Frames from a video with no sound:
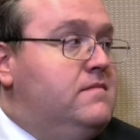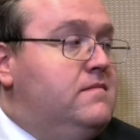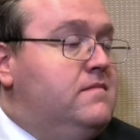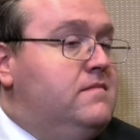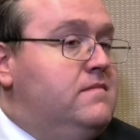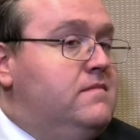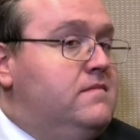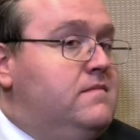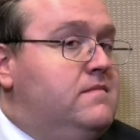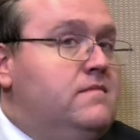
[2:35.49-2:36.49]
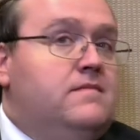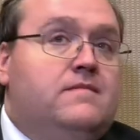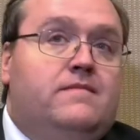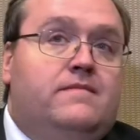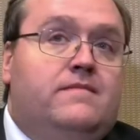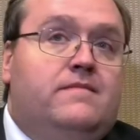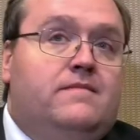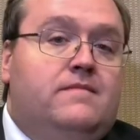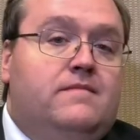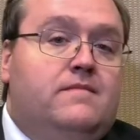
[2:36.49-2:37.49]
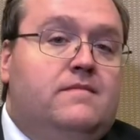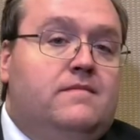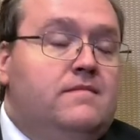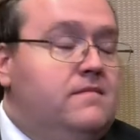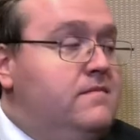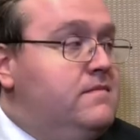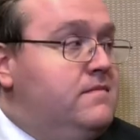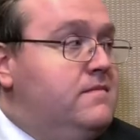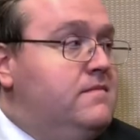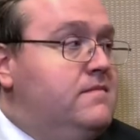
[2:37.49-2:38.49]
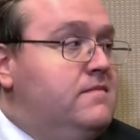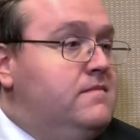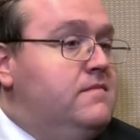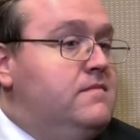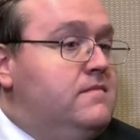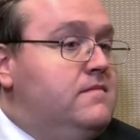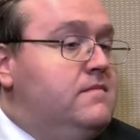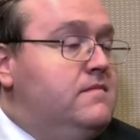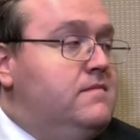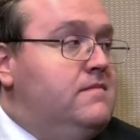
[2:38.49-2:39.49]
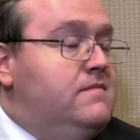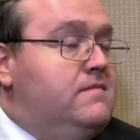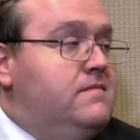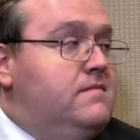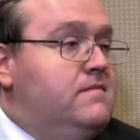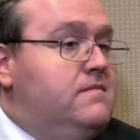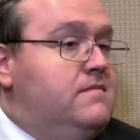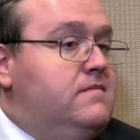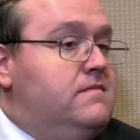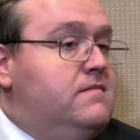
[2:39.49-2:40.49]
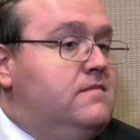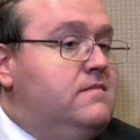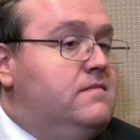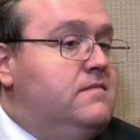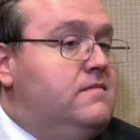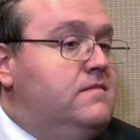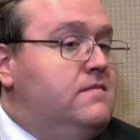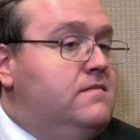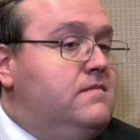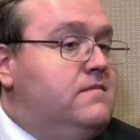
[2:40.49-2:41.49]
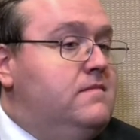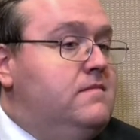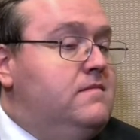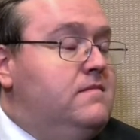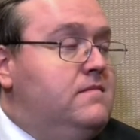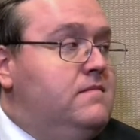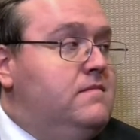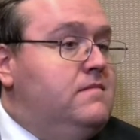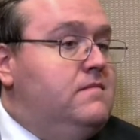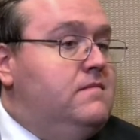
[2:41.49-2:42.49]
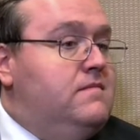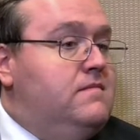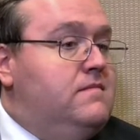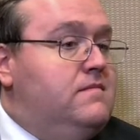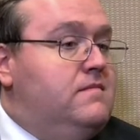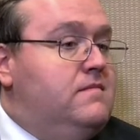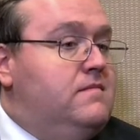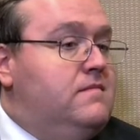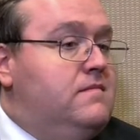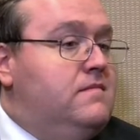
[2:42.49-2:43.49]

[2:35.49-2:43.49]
(not speaking)